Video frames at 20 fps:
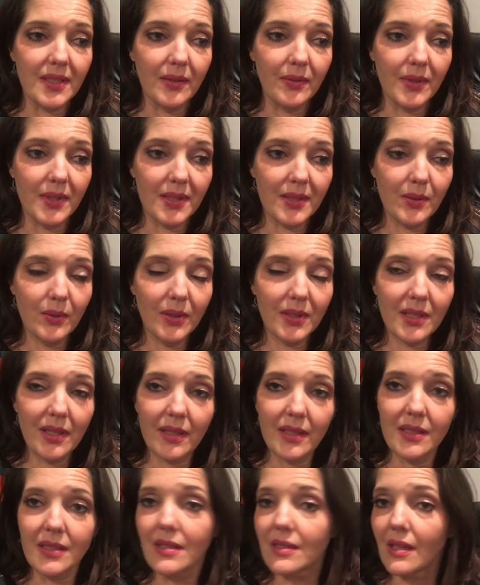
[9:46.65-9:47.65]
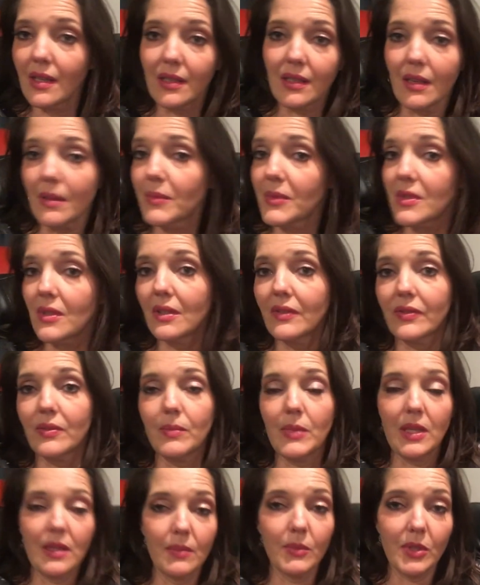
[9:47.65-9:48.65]
It was cool talking to Don Armstrong from
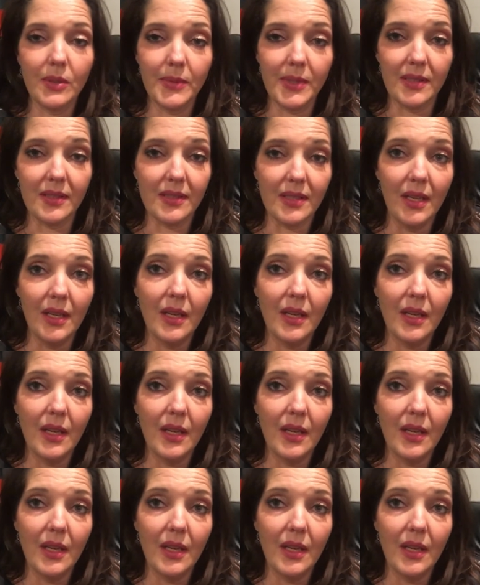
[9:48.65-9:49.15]
Meet the Mormons